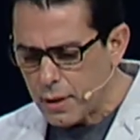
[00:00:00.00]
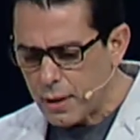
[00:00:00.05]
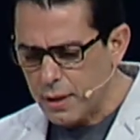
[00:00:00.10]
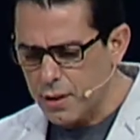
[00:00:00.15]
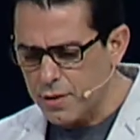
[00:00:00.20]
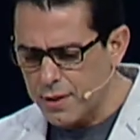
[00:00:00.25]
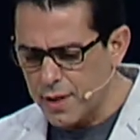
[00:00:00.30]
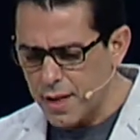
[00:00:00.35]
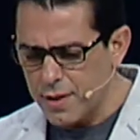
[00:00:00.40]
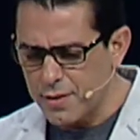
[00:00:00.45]

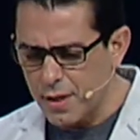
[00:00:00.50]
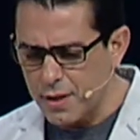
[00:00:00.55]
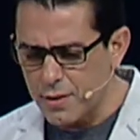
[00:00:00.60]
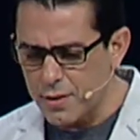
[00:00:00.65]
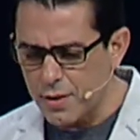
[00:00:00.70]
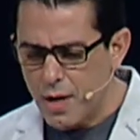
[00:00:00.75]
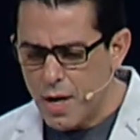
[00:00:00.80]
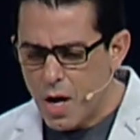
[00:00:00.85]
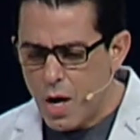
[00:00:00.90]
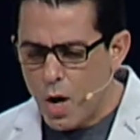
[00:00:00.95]
It says
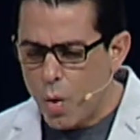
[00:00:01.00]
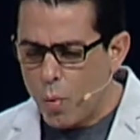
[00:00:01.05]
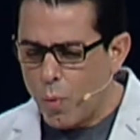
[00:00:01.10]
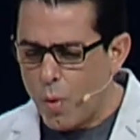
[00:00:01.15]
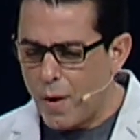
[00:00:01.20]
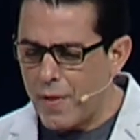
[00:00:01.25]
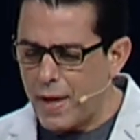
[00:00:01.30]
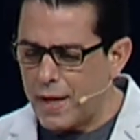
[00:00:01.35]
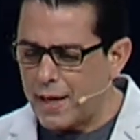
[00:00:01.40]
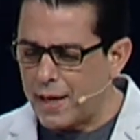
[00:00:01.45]
this
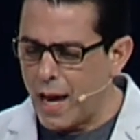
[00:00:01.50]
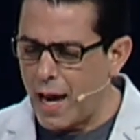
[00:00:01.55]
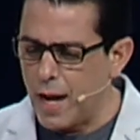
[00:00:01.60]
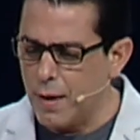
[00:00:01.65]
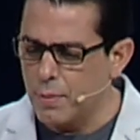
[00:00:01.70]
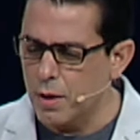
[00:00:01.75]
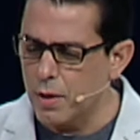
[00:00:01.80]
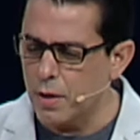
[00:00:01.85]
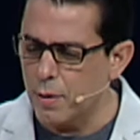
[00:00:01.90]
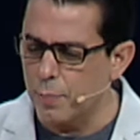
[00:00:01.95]
When they
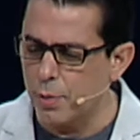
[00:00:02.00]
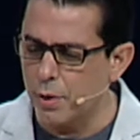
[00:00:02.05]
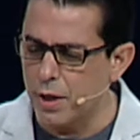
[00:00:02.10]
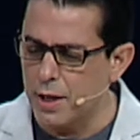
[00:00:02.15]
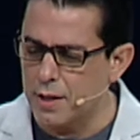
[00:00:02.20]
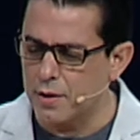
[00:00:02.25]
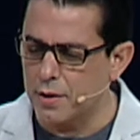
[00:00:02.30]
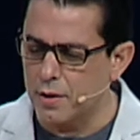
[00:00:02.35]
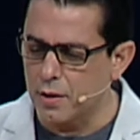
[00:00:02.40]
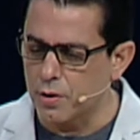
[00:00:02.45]
came to the
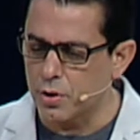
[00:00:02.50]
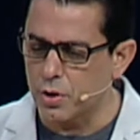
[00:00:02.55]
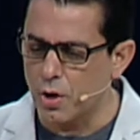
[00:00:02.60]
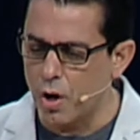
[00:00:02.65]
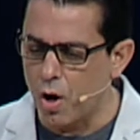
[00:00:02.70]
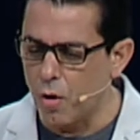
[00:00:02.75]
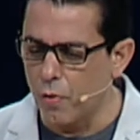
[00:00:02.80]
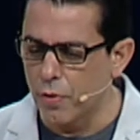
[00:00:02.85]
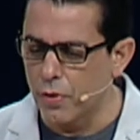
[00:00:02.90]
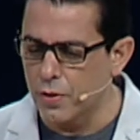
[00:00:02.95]
place that is
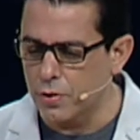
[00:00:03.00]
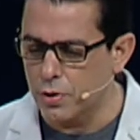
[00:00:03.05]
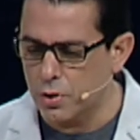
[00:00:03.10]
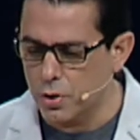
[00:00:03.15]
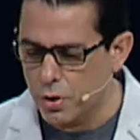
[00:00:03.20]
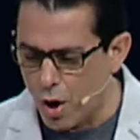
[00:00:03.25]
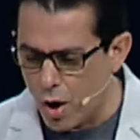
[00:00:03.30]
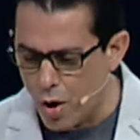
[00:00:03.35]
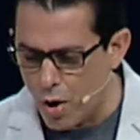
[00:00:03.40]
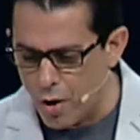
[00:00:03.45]
called the
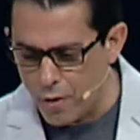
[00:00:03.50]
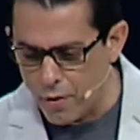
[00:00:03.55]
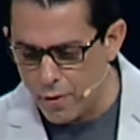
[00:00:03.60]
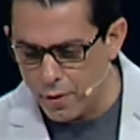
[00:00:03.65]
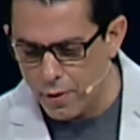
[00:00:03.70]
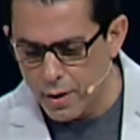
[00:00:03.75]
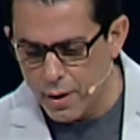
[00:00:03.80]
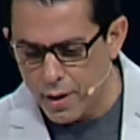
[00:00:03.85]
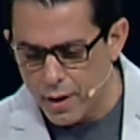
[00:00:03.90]
skull,